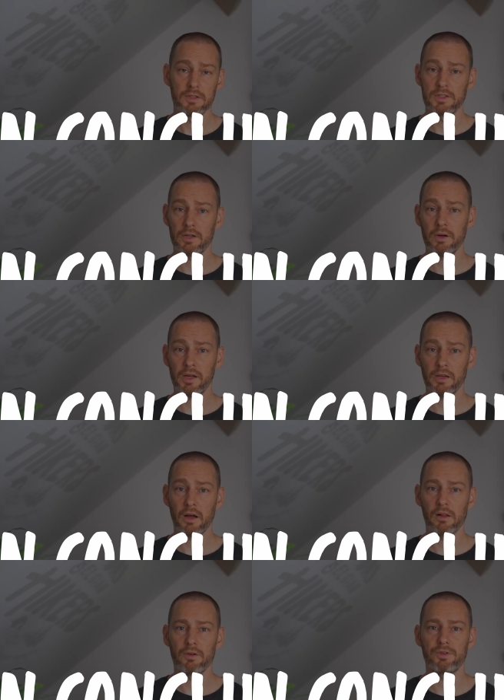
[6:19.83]
So in
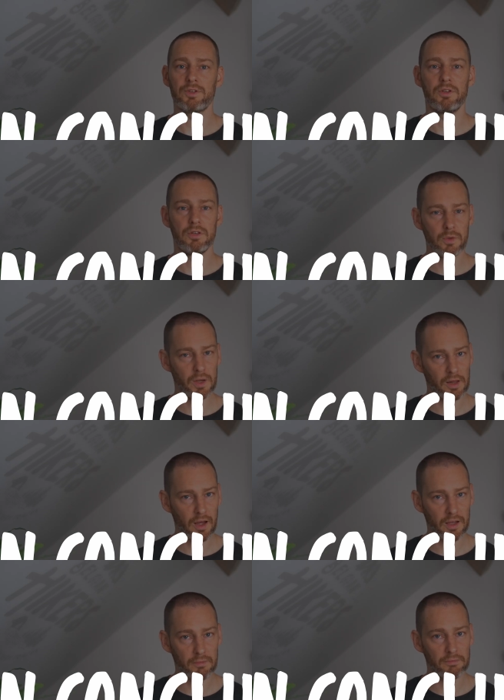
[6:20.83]
conclusion, do we
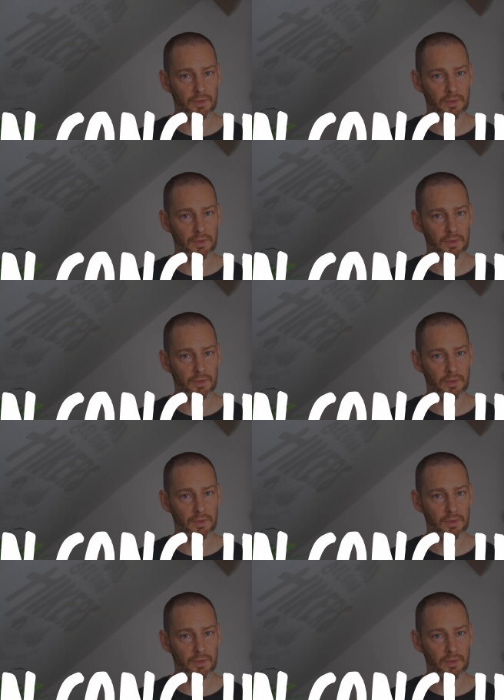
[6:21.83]
like them?